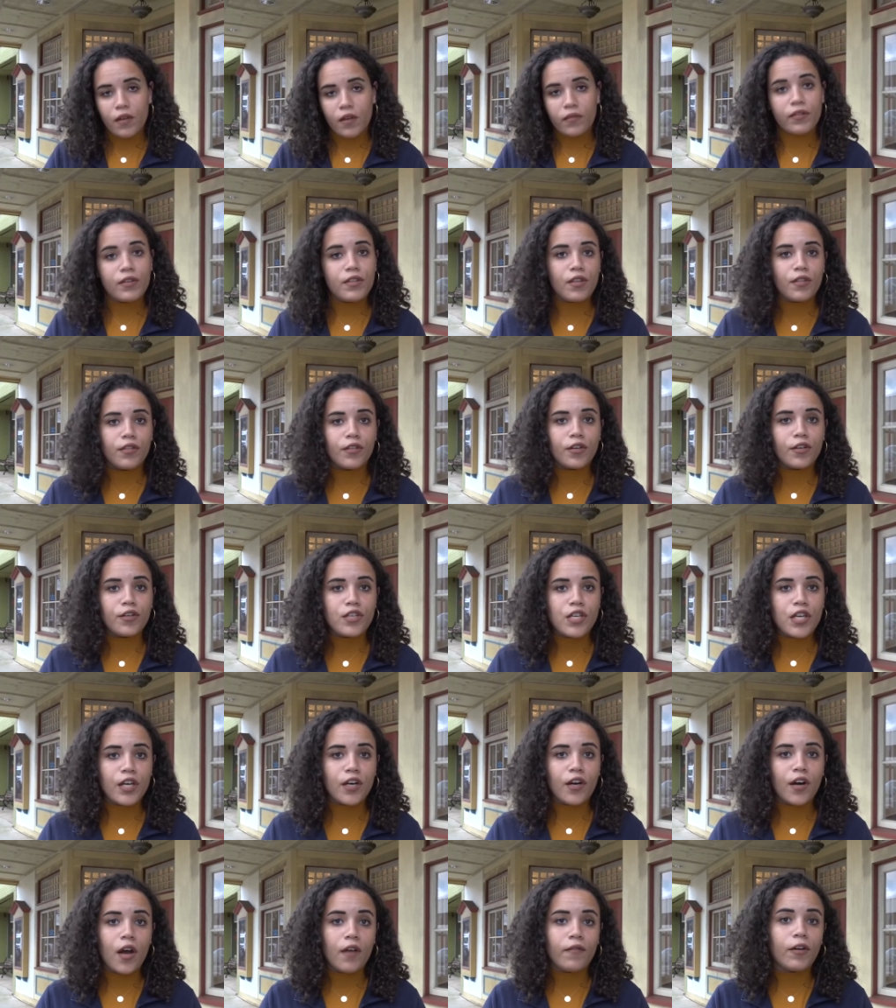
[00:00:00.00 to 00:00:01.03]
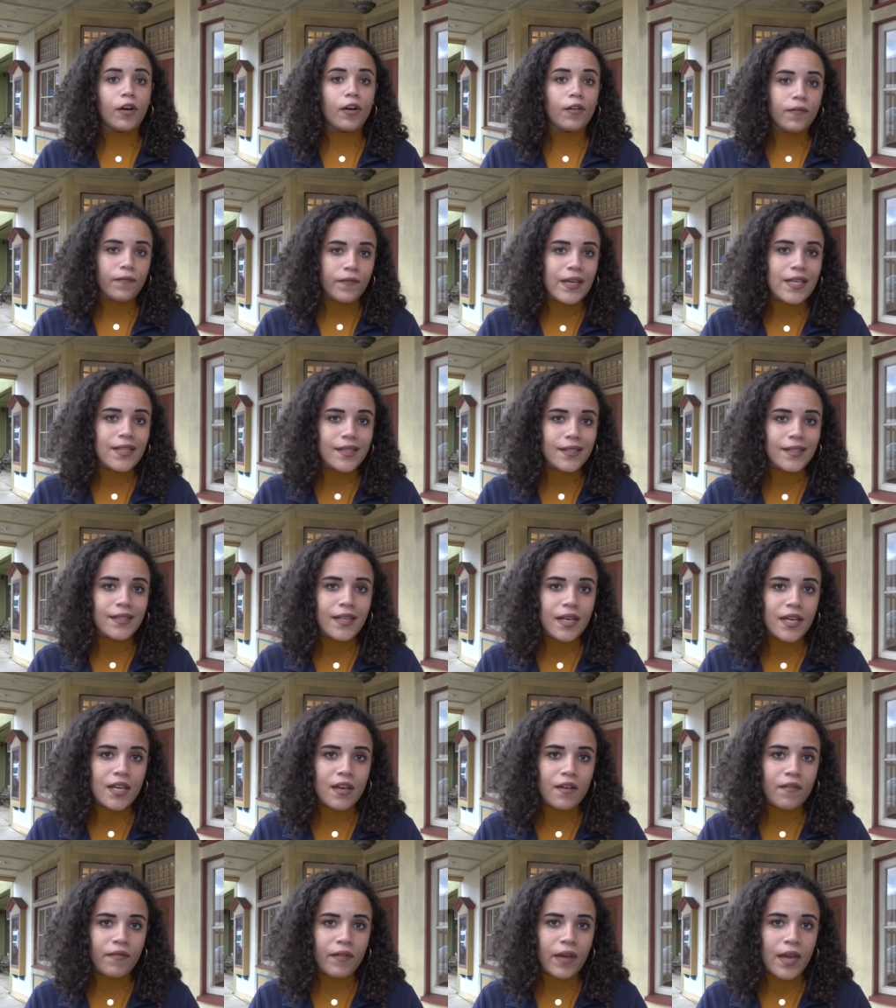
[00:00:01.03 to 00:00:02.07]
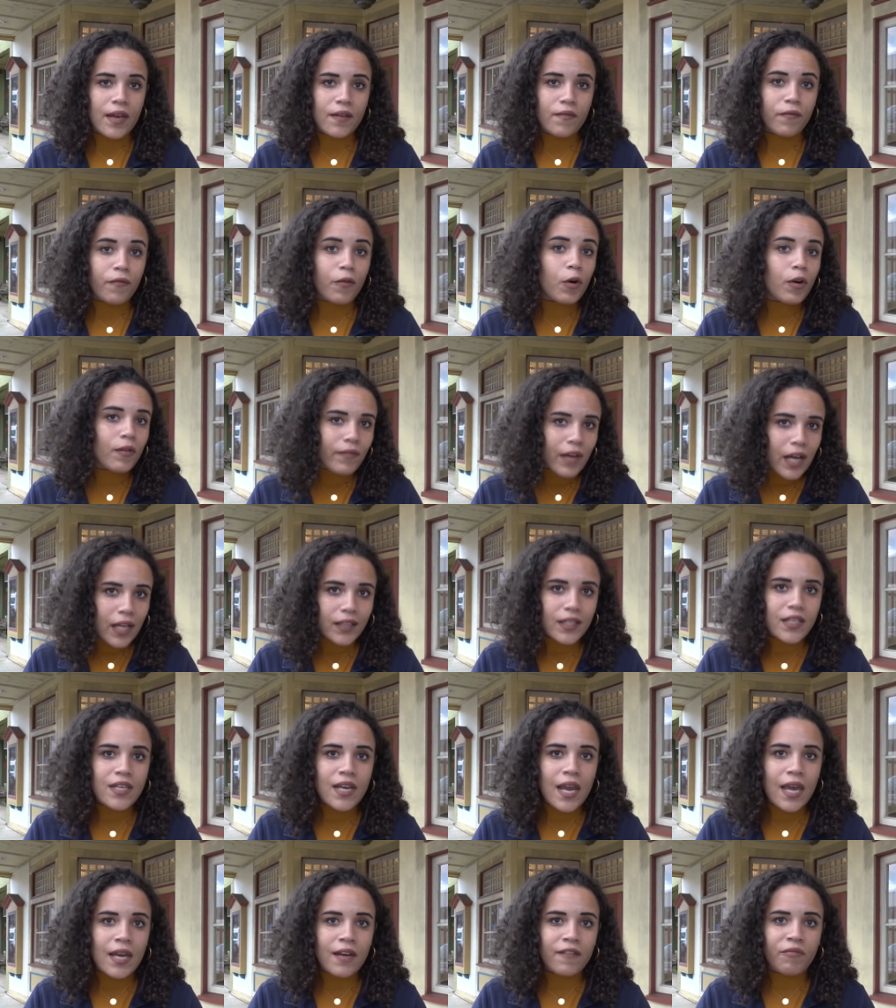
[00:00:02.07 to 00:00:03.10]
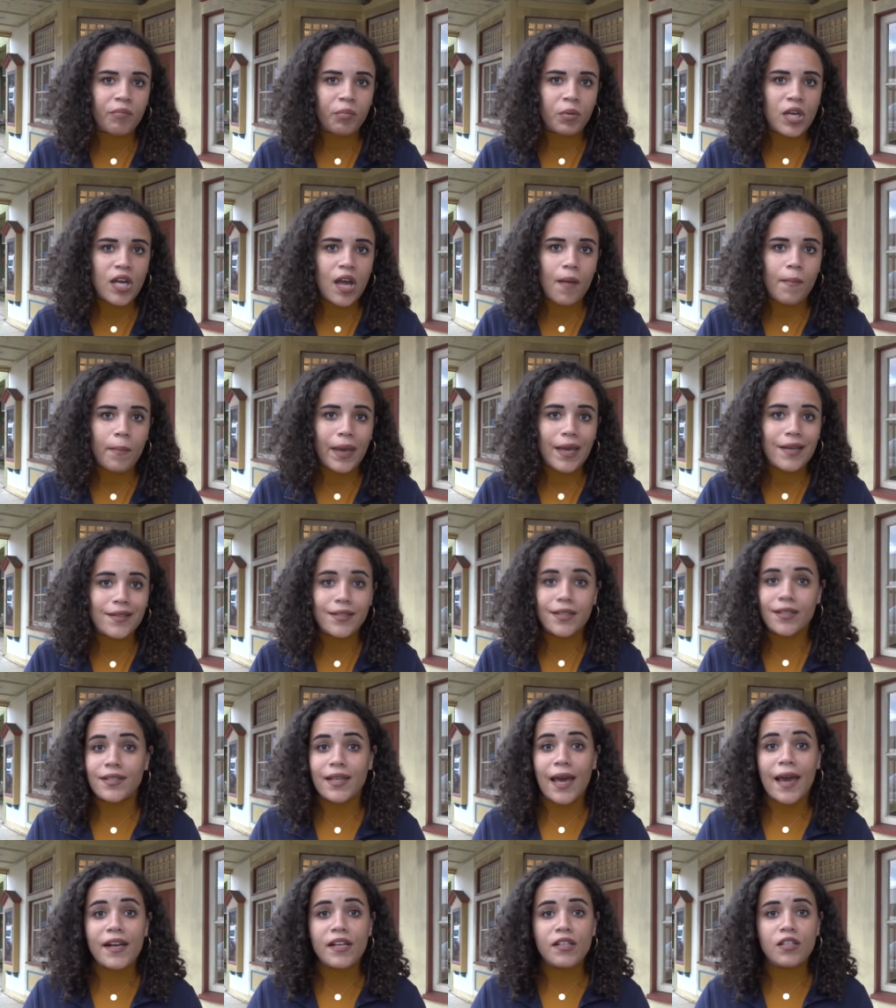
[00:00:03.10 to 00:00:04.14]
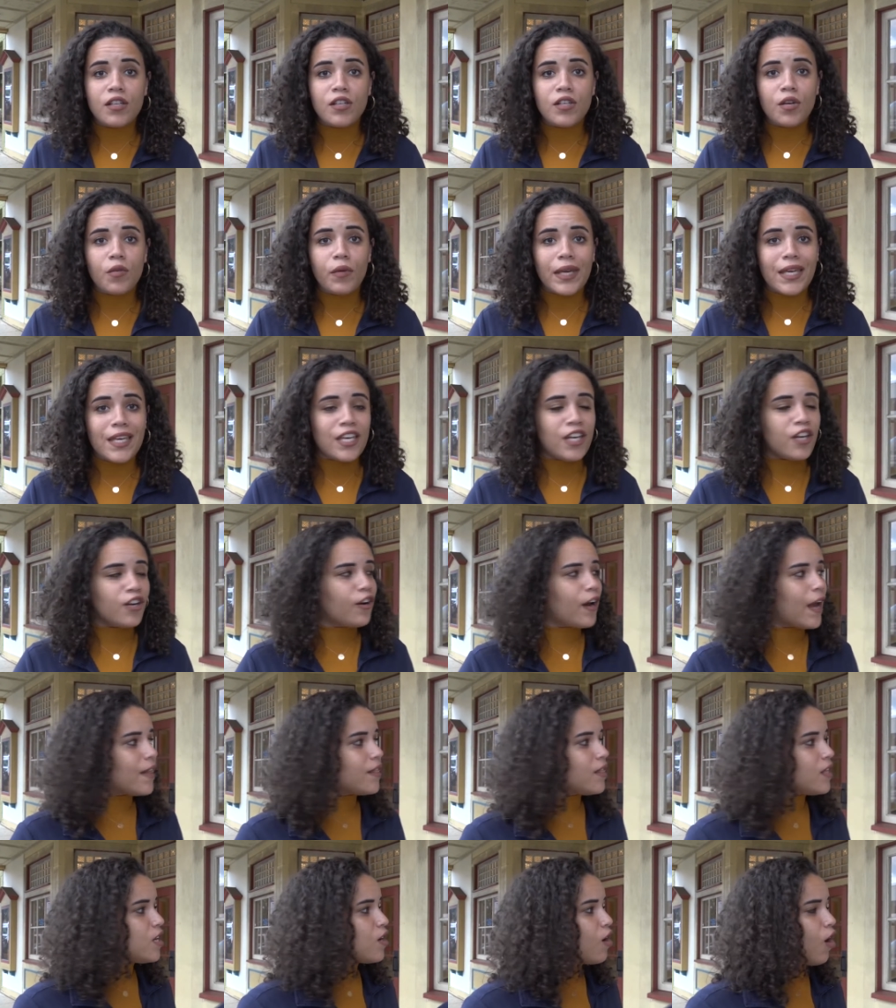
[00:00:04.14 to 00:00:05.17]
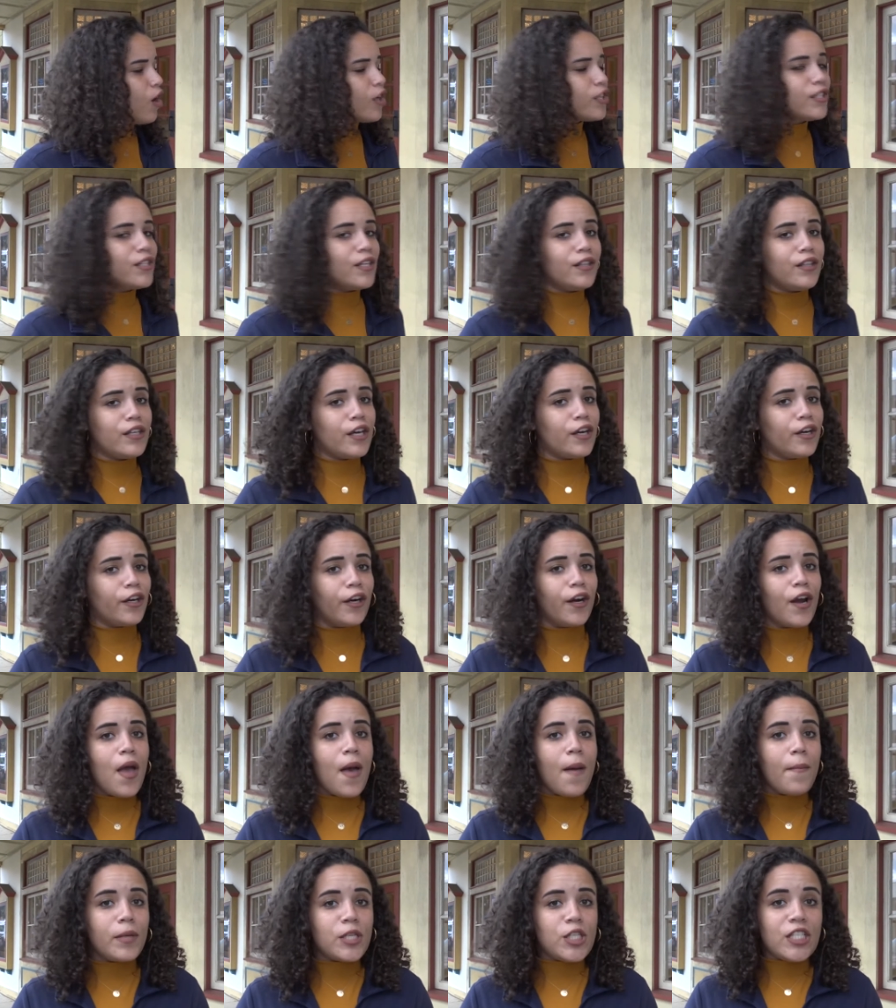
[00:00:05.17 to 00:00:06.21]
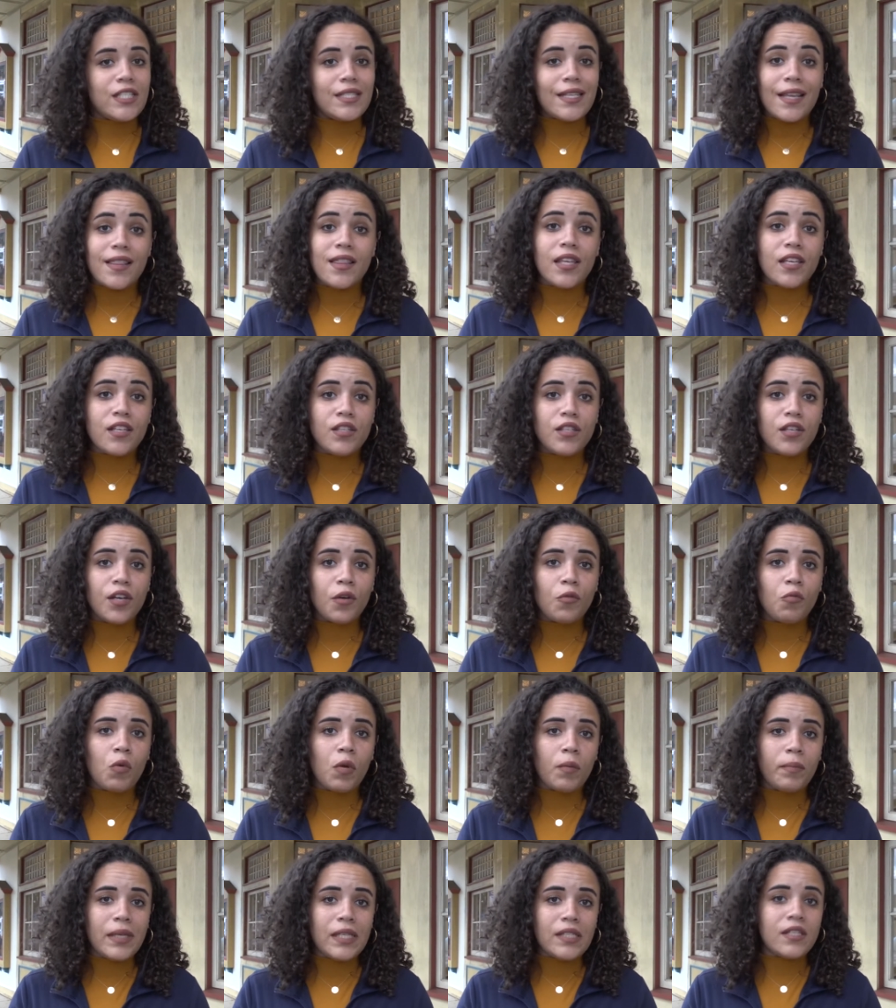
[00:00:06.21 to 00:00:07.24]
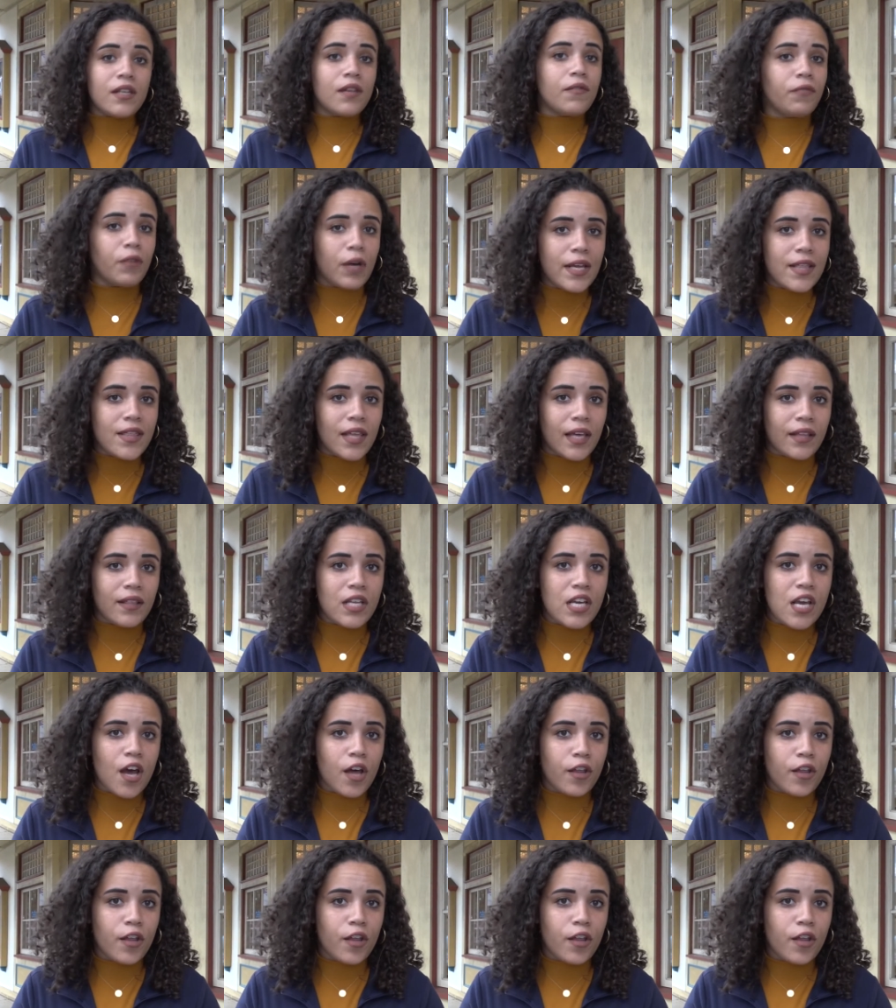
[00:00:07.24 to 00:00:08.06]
For the third year of her Feed the City event, Fort Valley native Breion Banks decided to do it here at the Austin Theater, but she said this year will be different than the